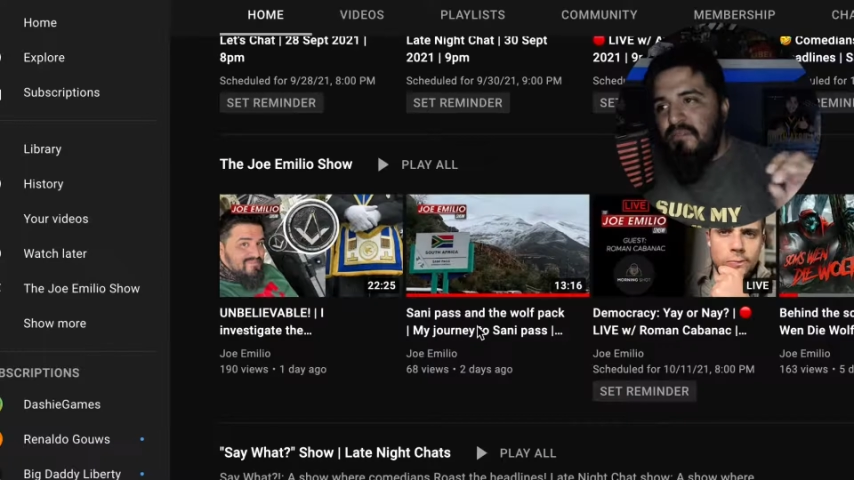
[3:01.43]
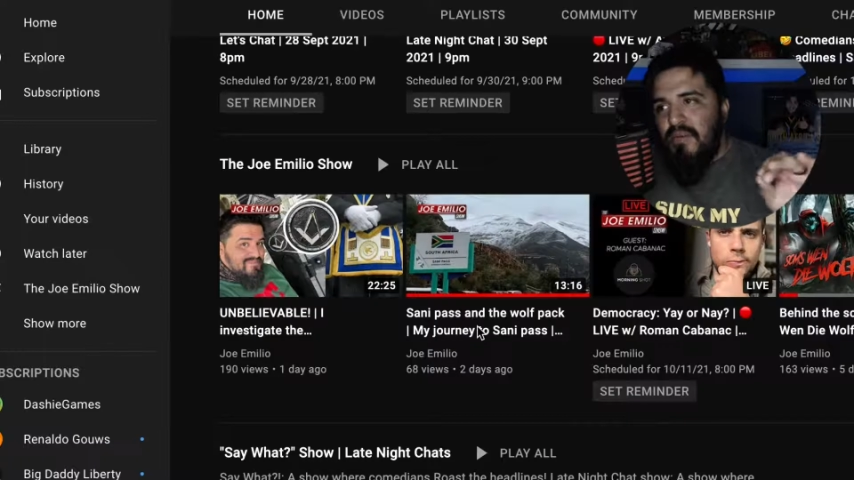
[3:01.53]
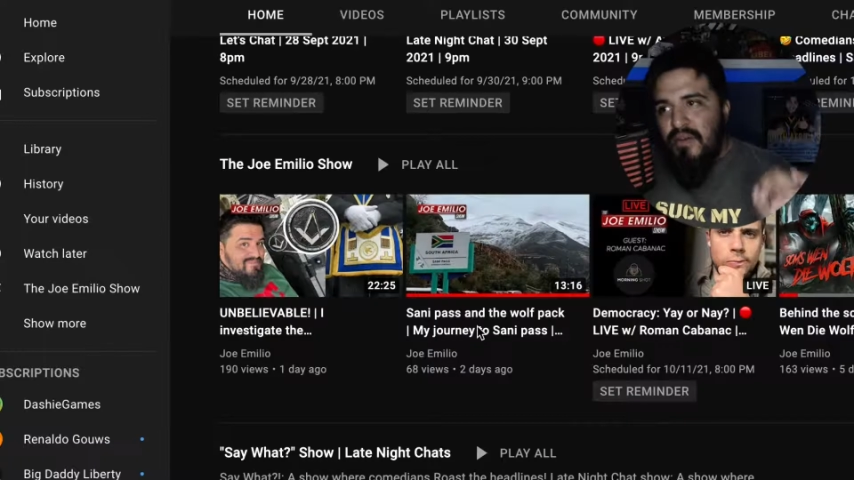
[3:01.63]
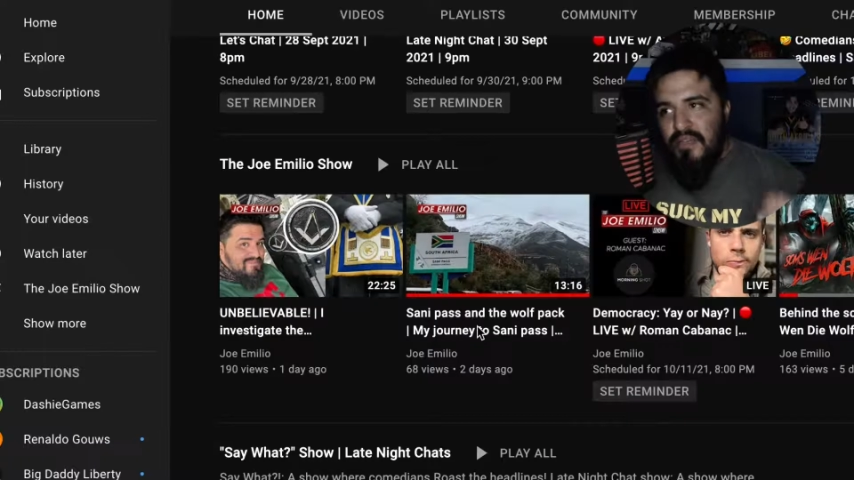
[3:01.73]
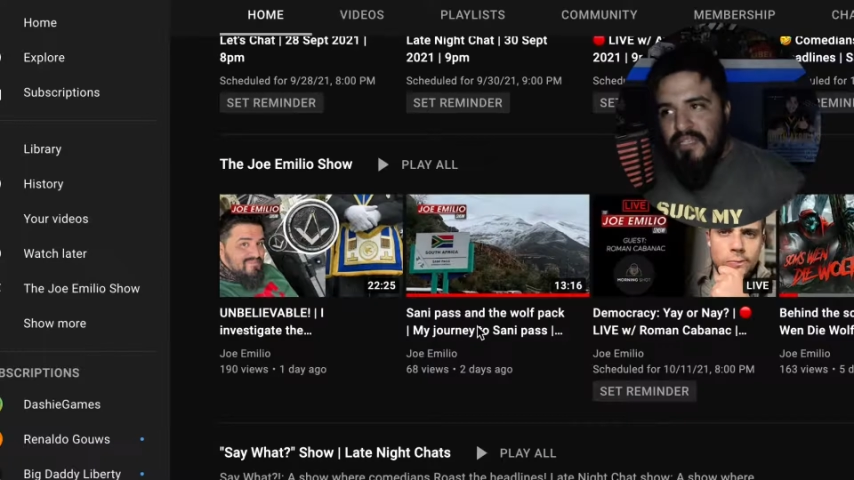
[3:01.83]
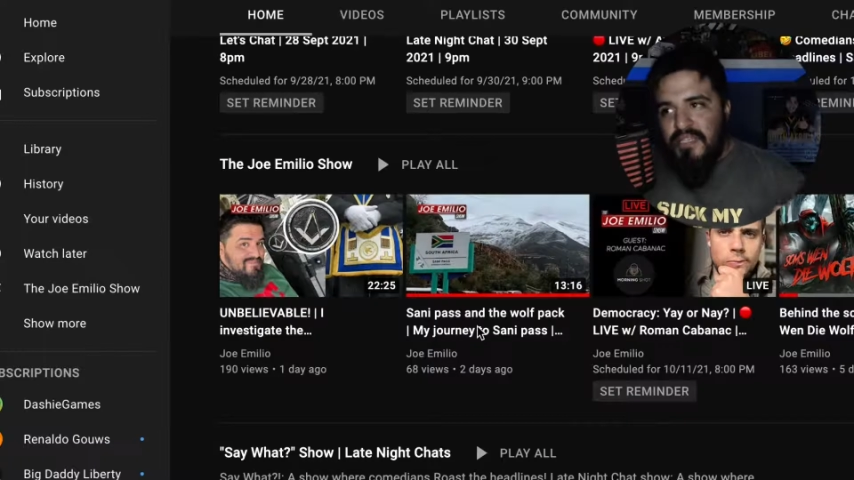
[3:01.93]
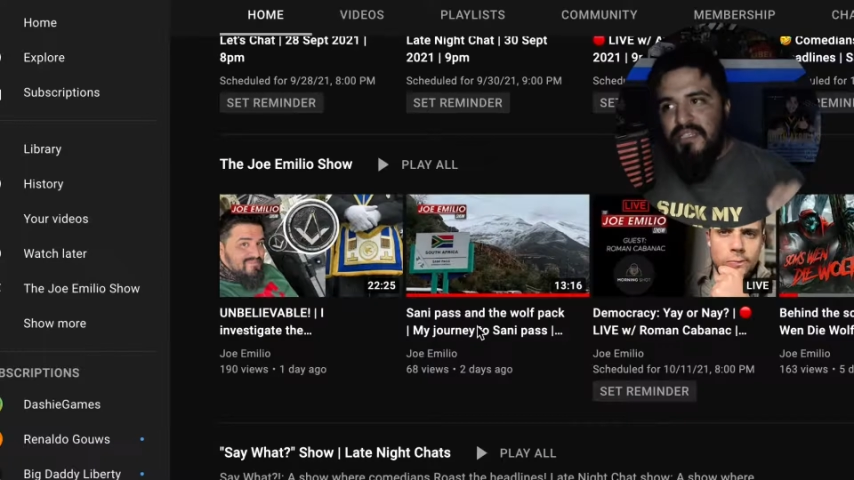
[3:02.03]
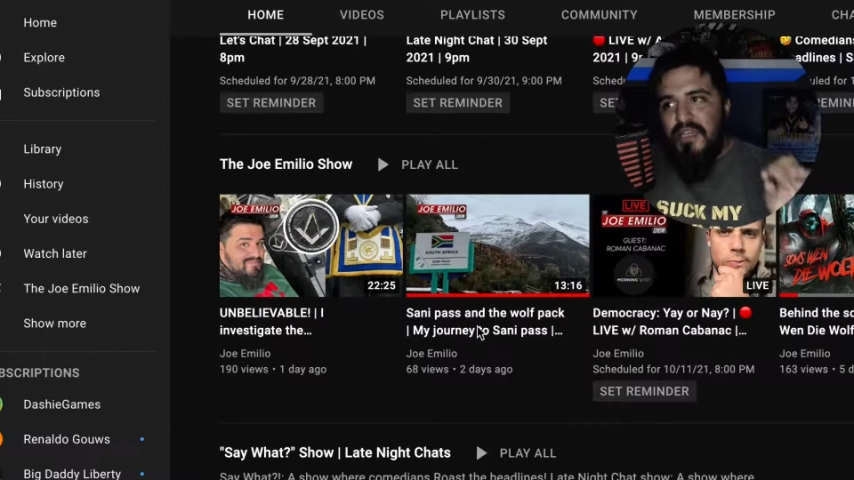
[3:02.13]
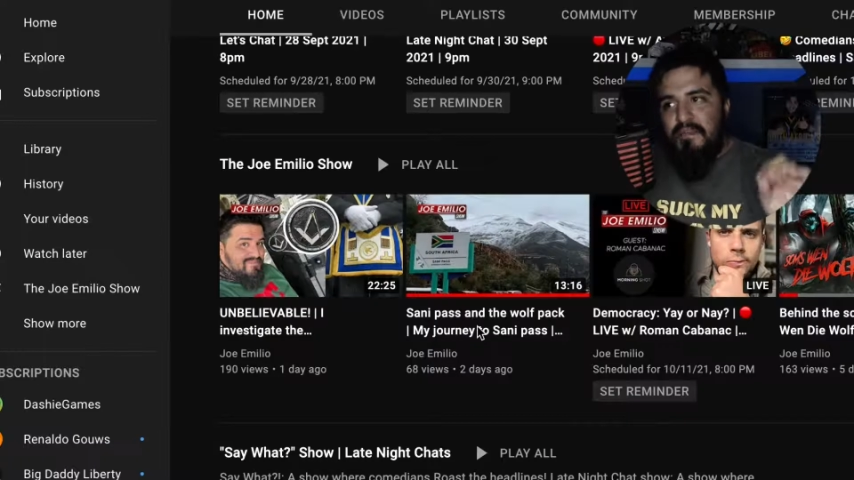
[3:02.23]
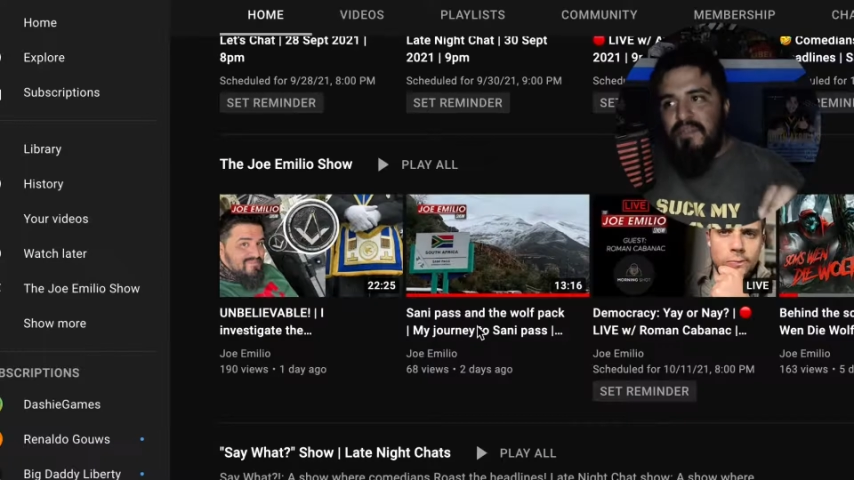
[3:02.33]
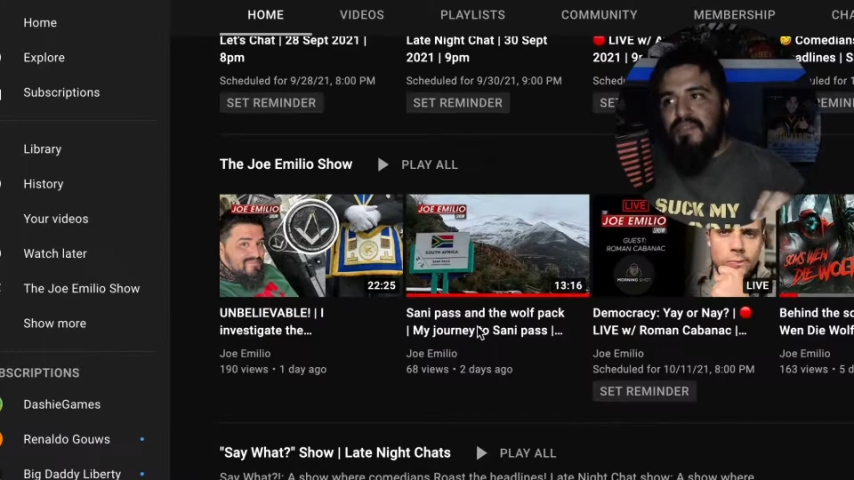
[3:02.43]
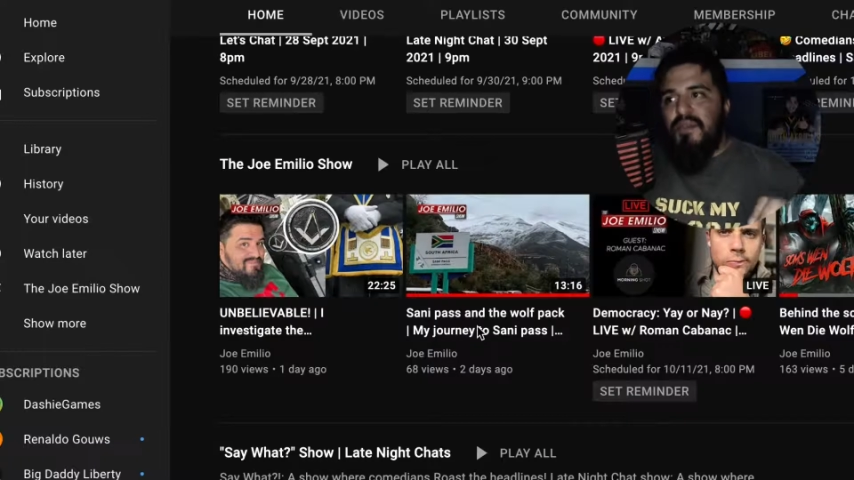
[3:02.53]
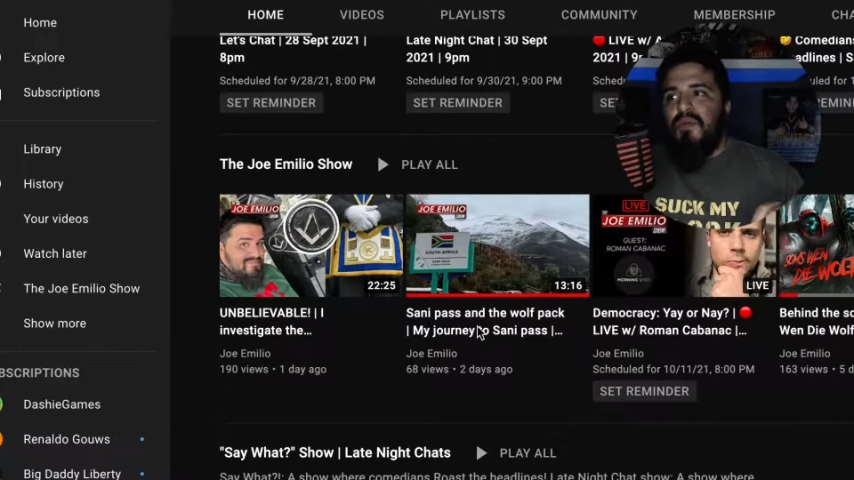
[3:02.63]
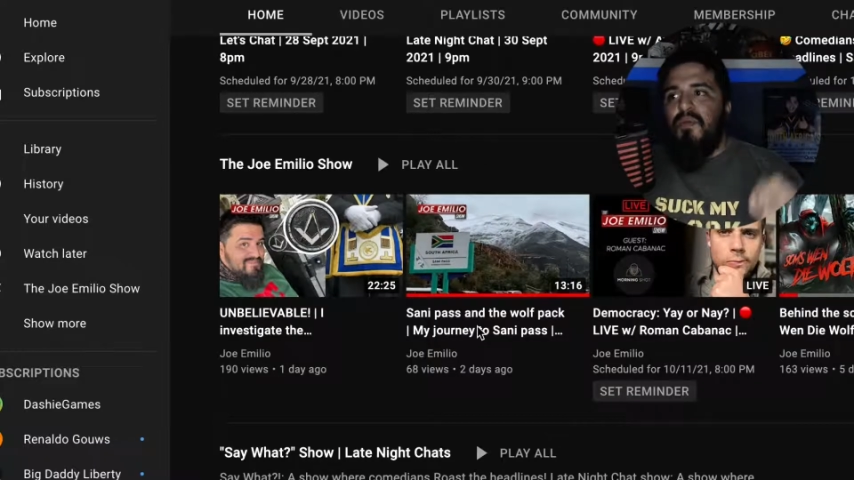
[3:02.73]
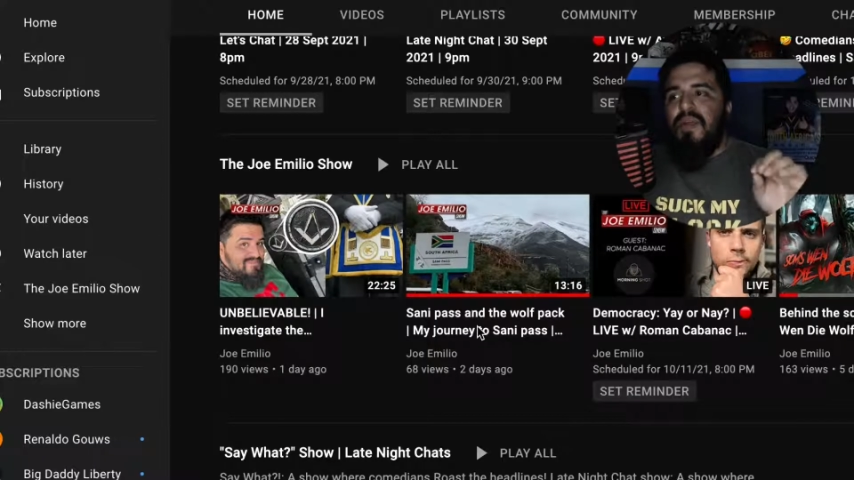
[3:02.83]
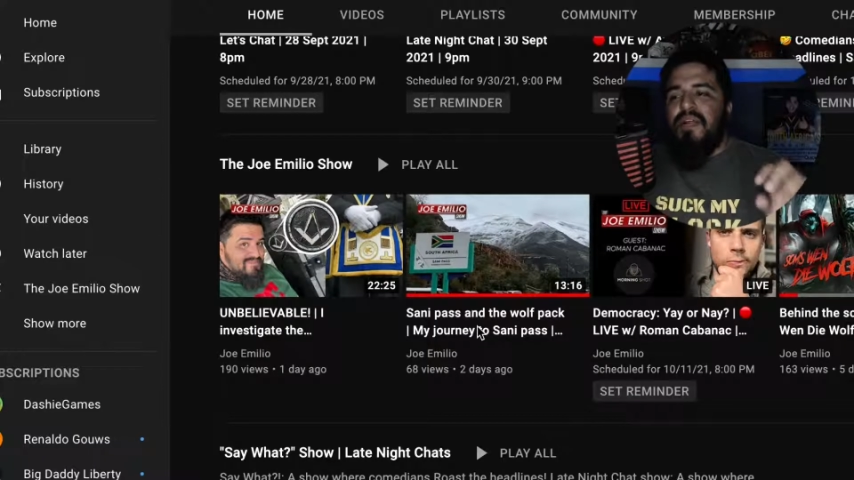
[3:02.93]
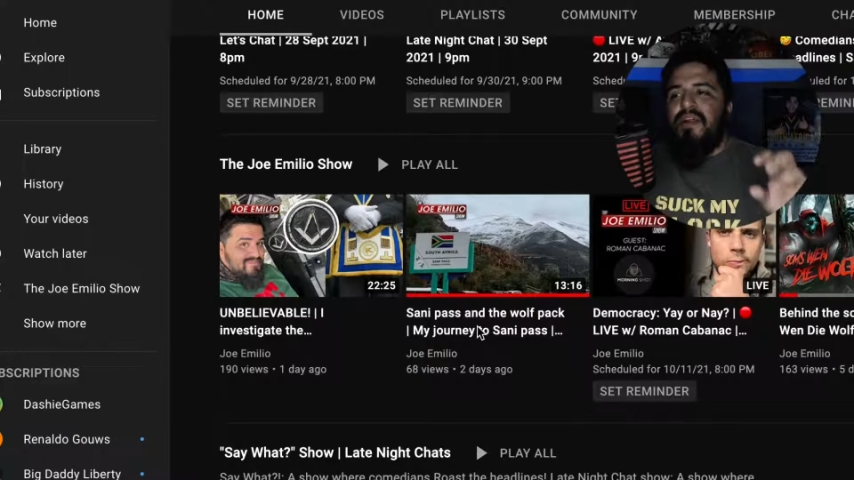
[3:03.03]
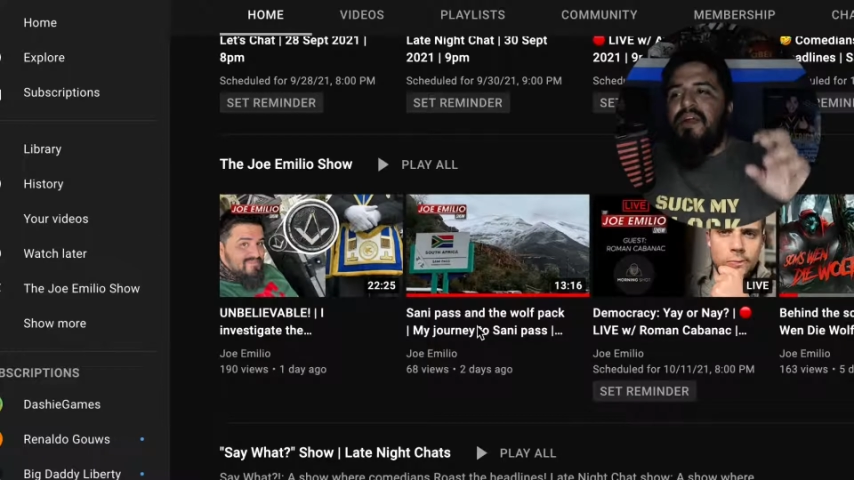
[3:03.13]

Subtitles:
Pass episode where